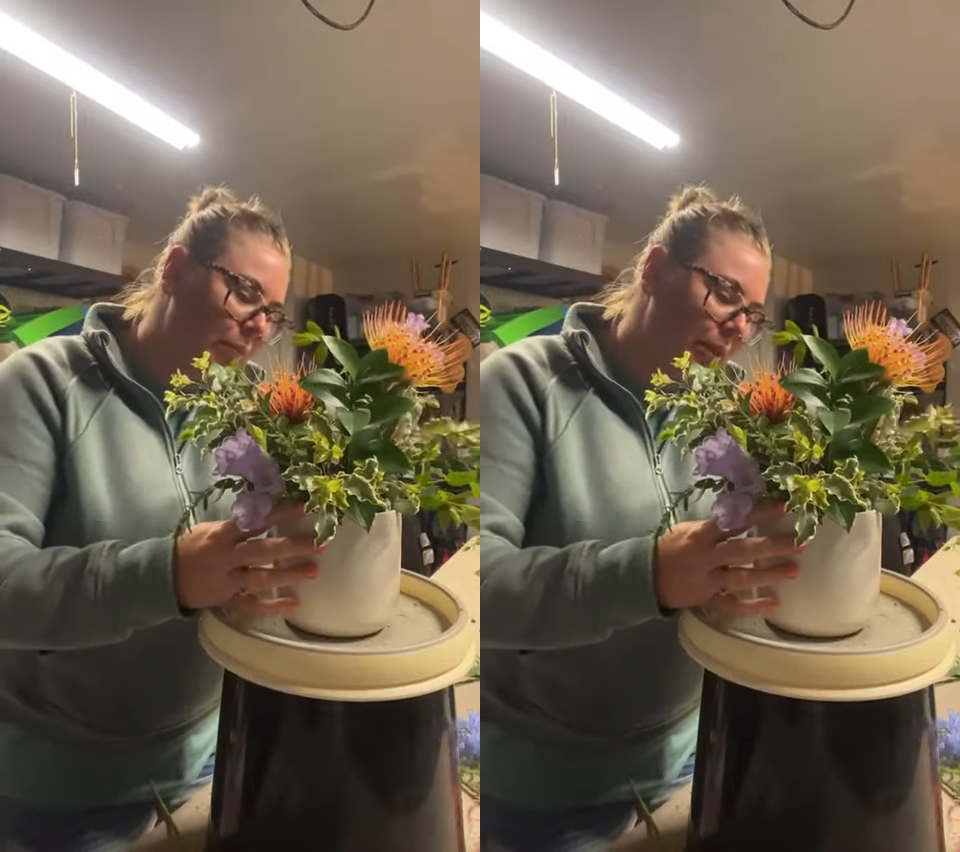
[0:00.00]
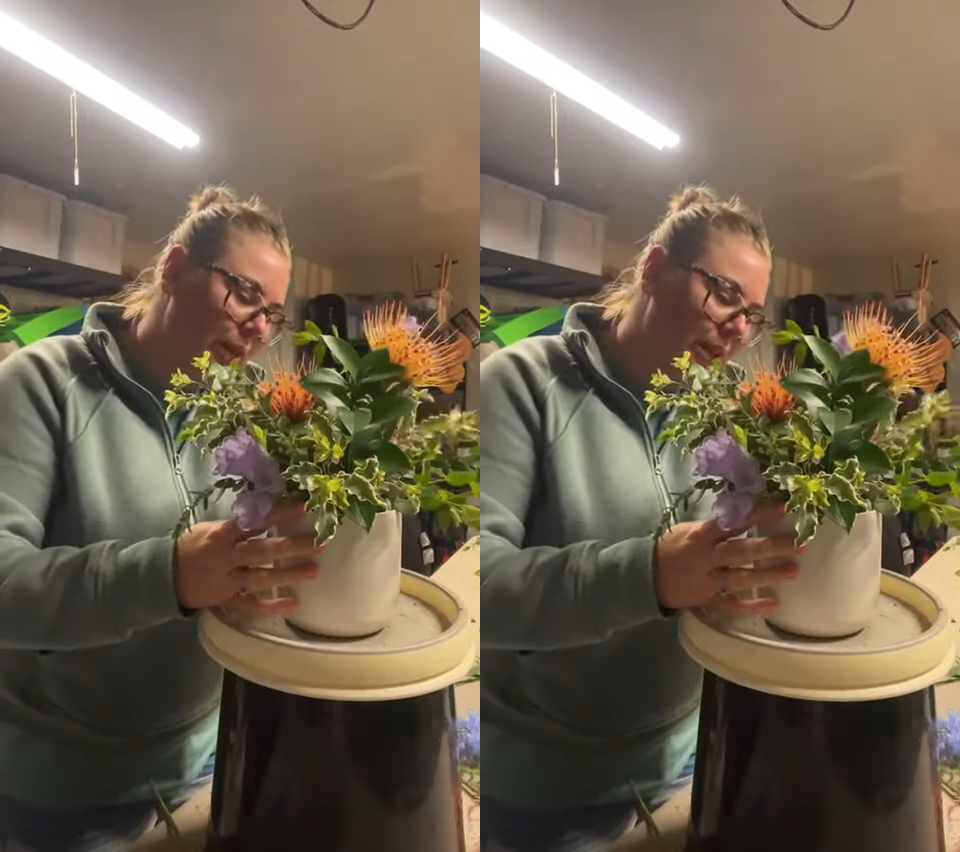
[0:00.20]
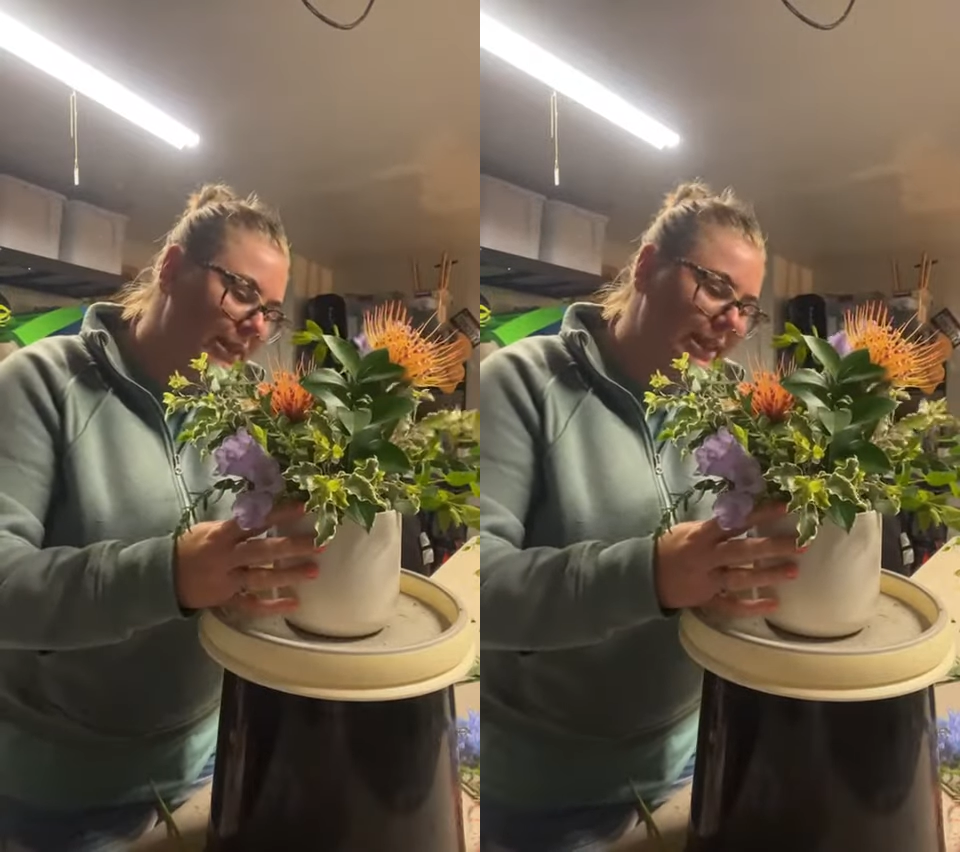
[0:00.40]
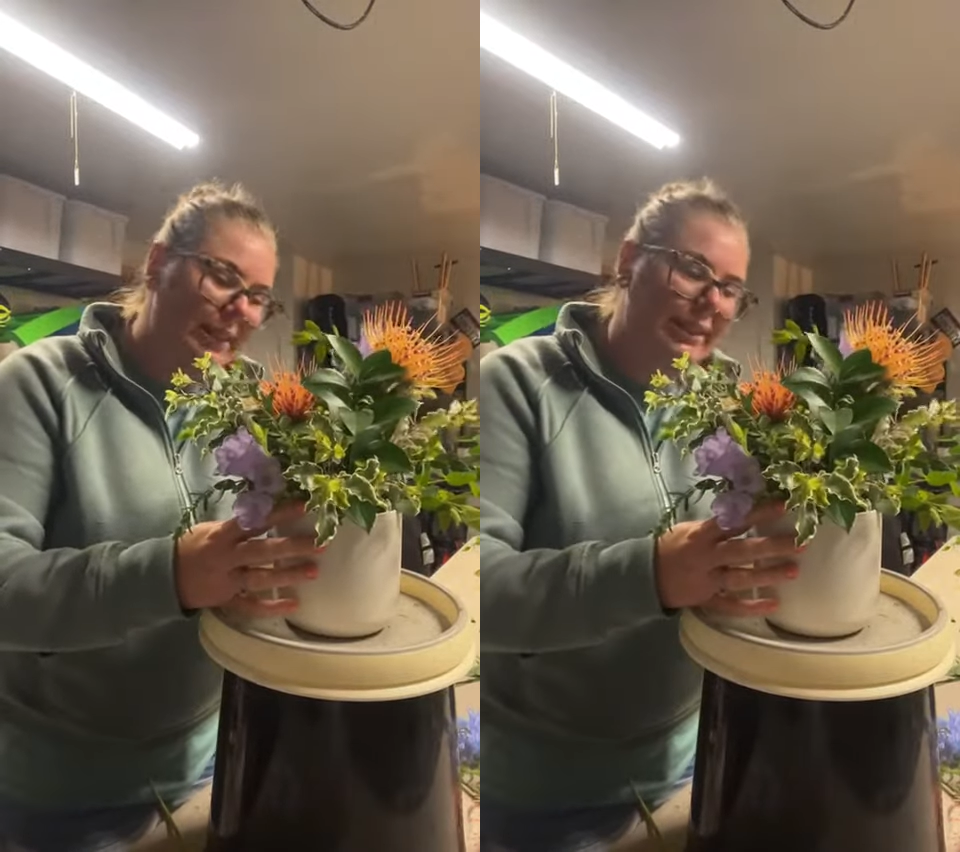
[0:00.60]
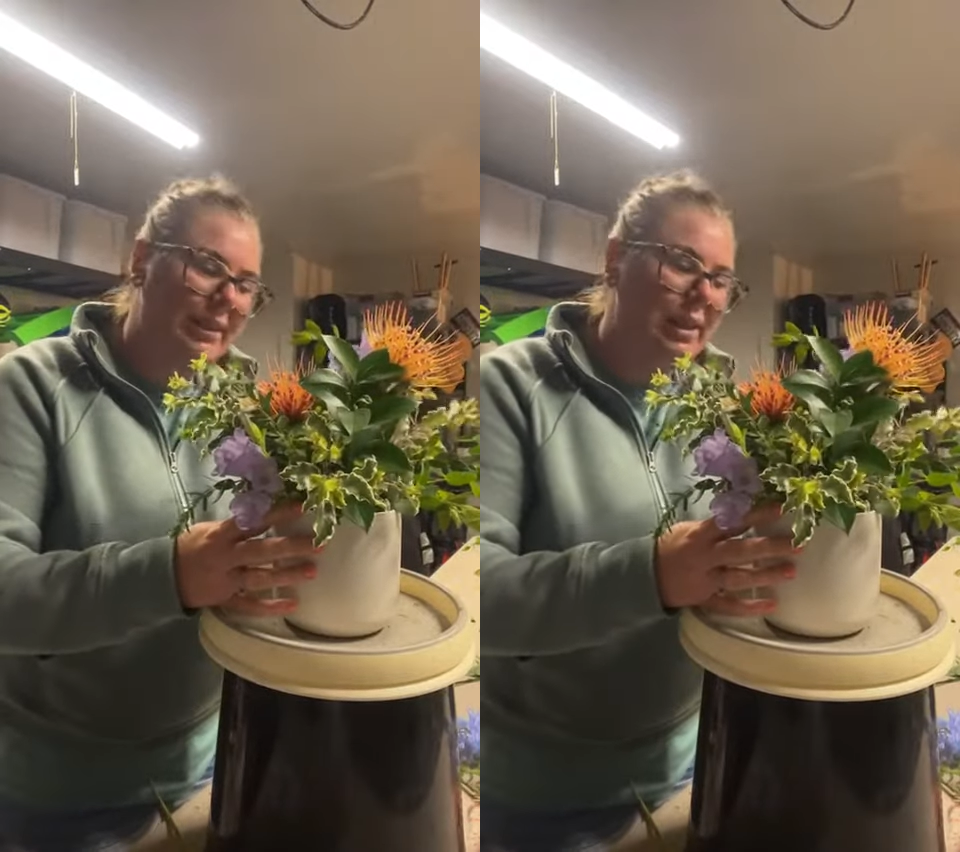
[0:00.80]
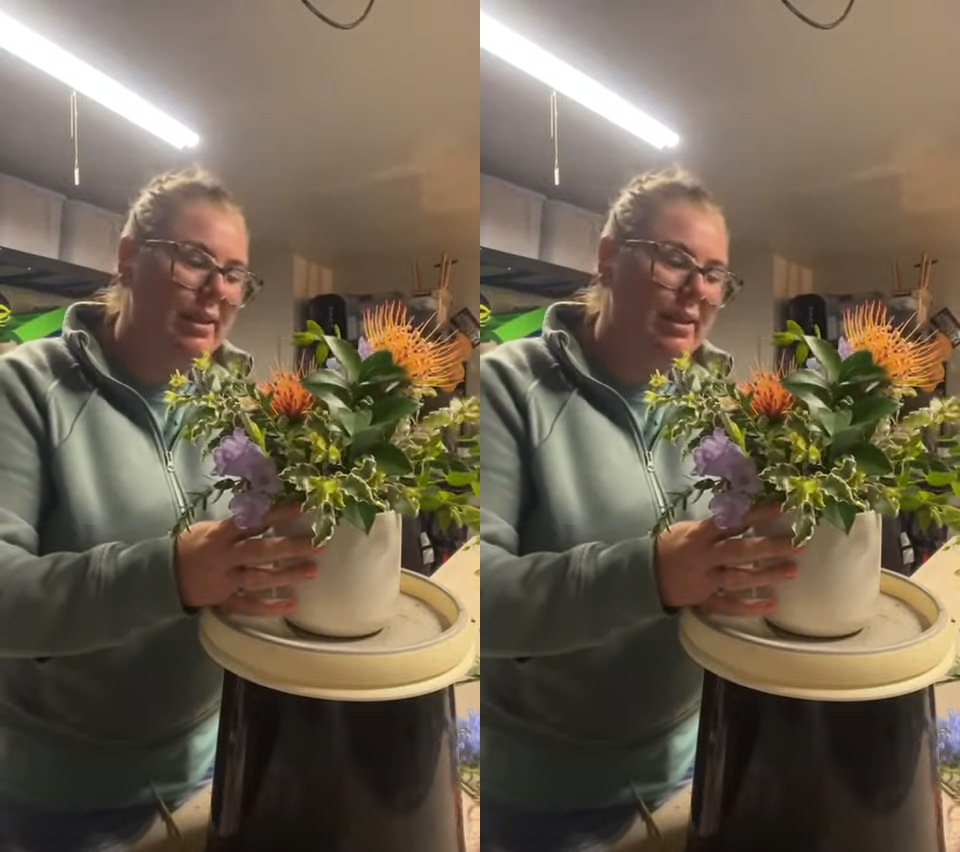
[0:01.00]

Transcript: plugs and